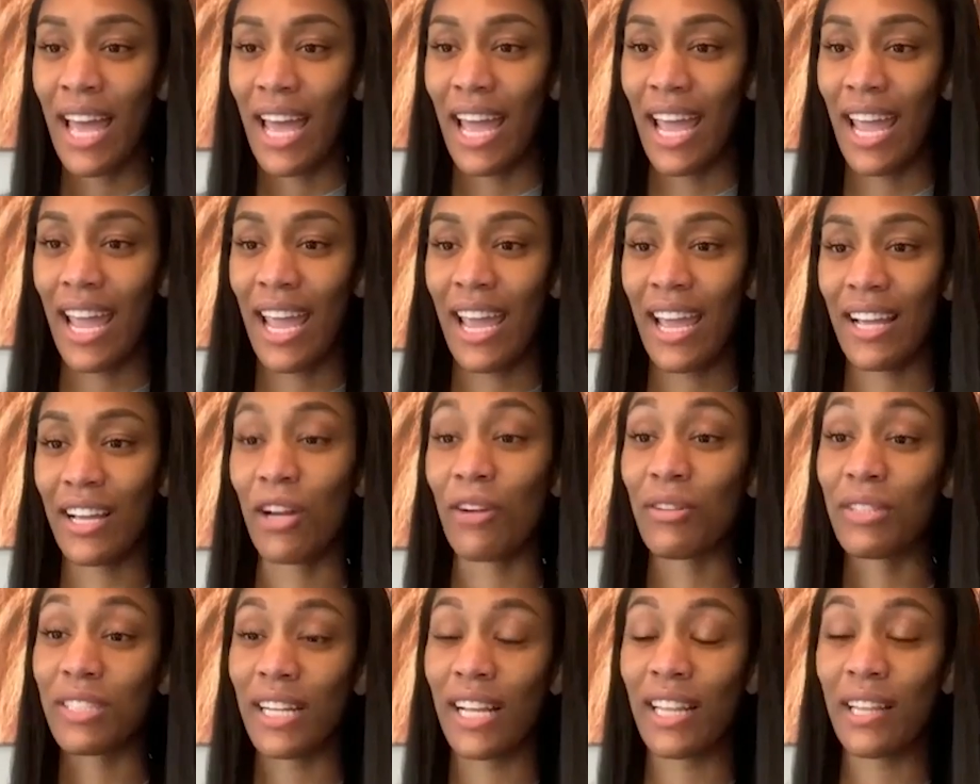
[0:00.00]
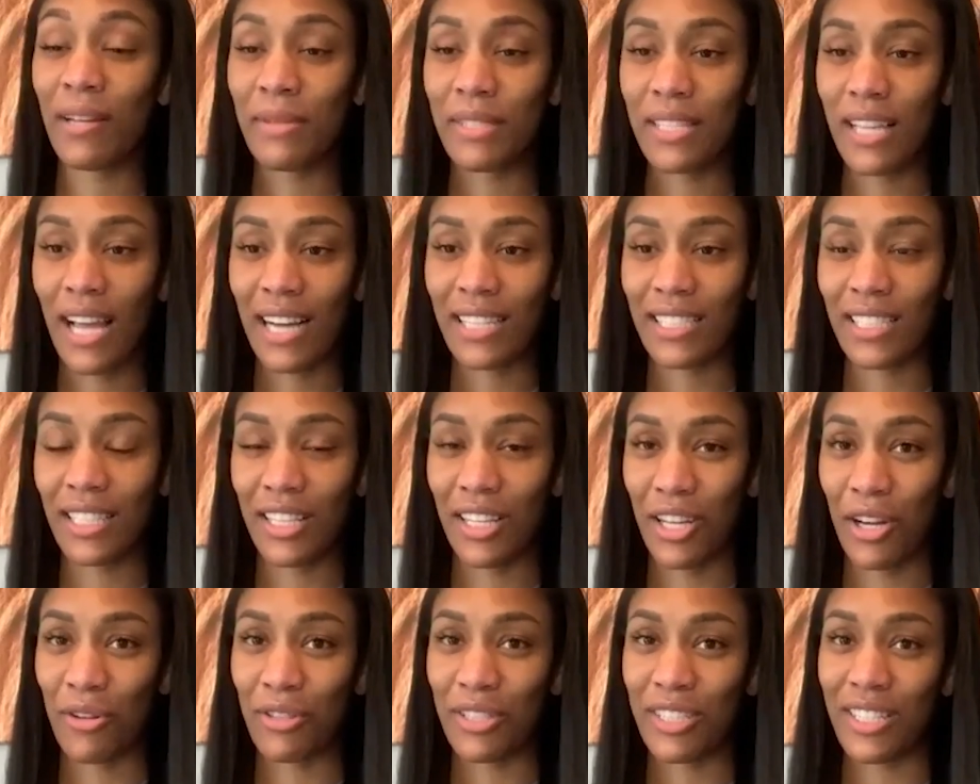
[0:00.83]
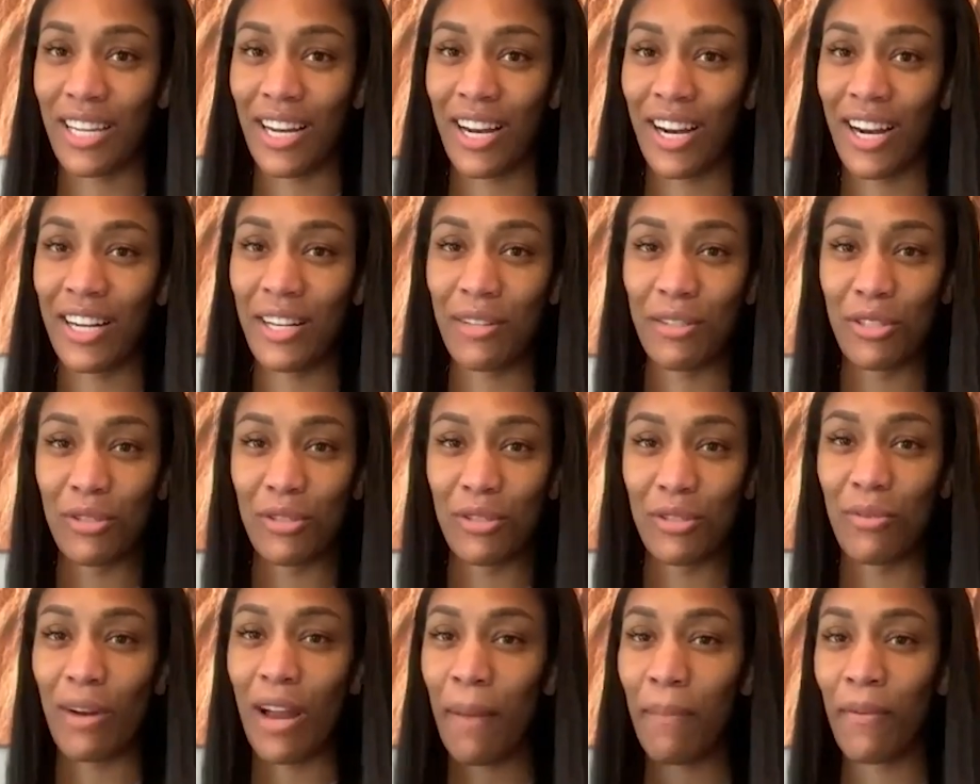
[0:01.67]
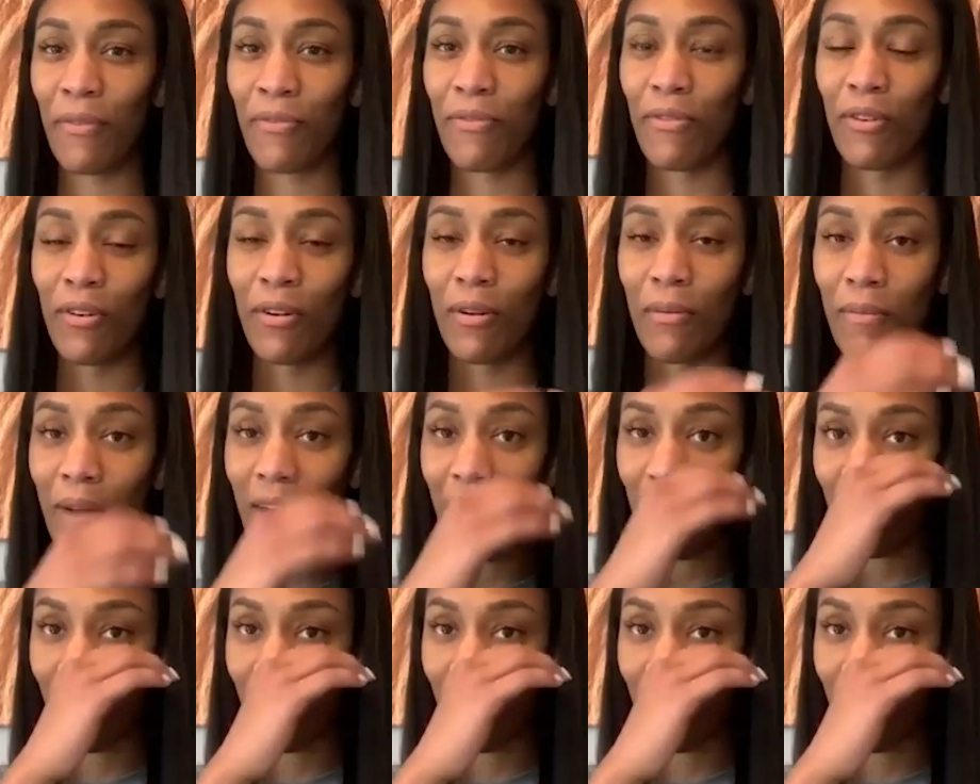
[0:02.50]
And Coach Staley was actually the coach there. And it was right before my